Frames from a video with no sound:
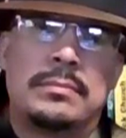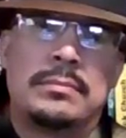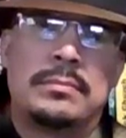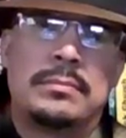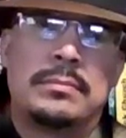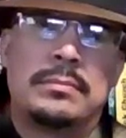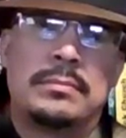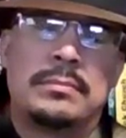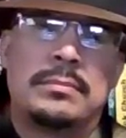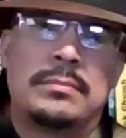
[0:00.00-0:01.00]

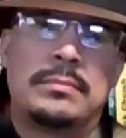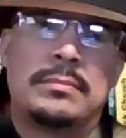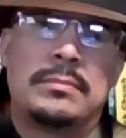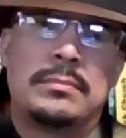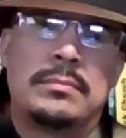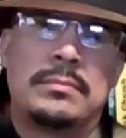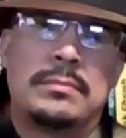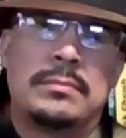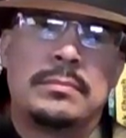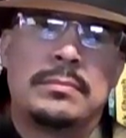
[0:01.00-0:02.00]

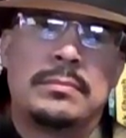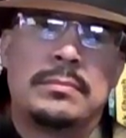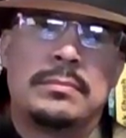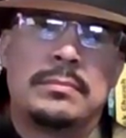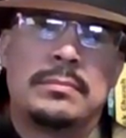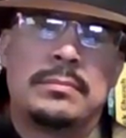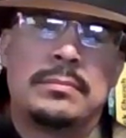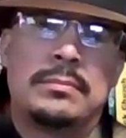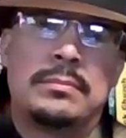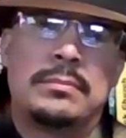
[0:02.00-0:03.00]

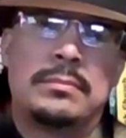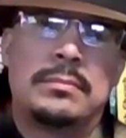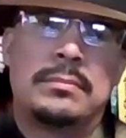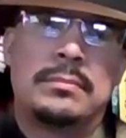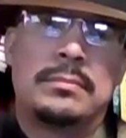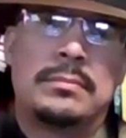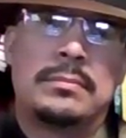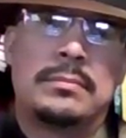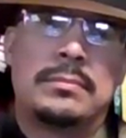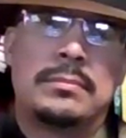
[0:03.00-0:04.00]

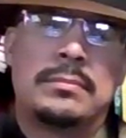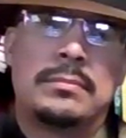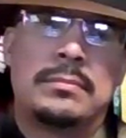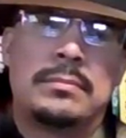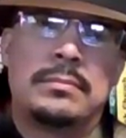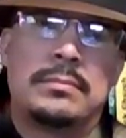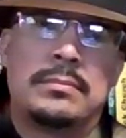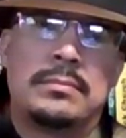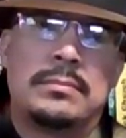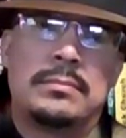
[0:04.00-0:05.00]

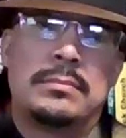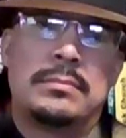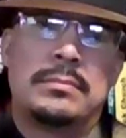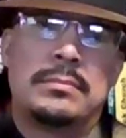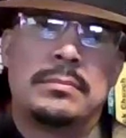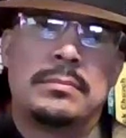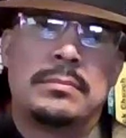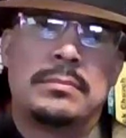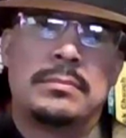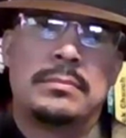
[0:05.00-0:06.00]

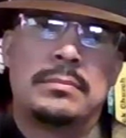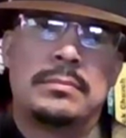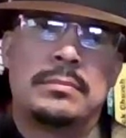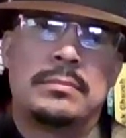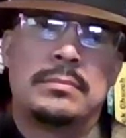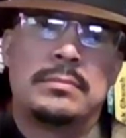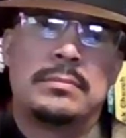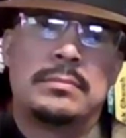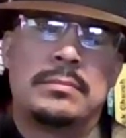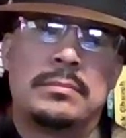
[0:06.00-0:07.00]

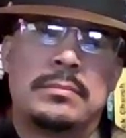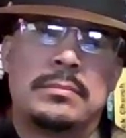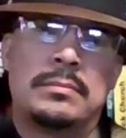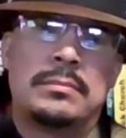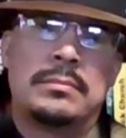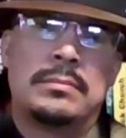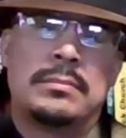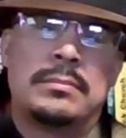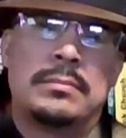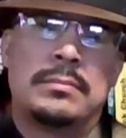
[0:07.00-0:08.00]
(not speaking)